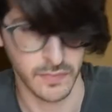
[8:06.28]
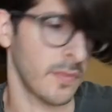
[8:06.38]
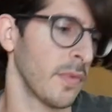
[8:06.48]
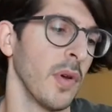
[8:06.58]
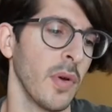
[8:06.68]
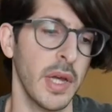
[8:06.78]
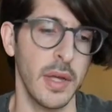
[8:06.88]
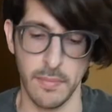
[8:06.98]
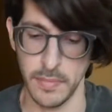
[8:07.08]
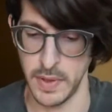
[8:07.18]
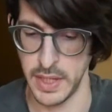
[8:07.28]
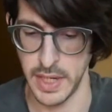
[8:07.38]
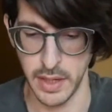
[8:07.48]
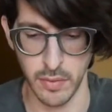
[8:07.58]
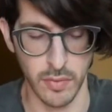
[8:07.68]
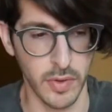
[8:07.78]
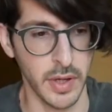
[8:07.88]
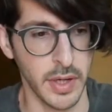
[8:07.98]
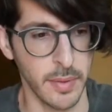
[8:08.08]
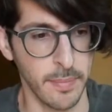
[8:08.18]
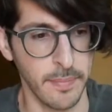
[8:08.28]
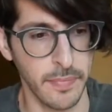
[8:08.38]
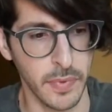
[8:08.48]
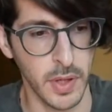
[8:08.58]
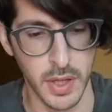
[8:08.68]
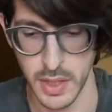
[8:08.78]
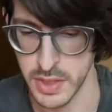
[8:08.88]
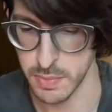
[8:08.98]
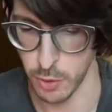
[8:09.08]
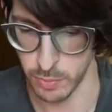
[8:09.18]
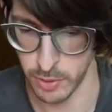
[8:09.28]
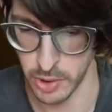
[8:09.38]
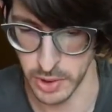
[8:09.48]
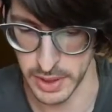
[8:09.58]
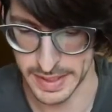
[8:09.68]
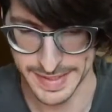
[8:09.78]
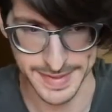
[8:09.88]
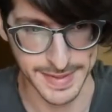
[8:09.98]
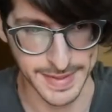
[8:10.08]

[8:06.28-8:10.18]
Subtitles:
Okay, now the smart plug is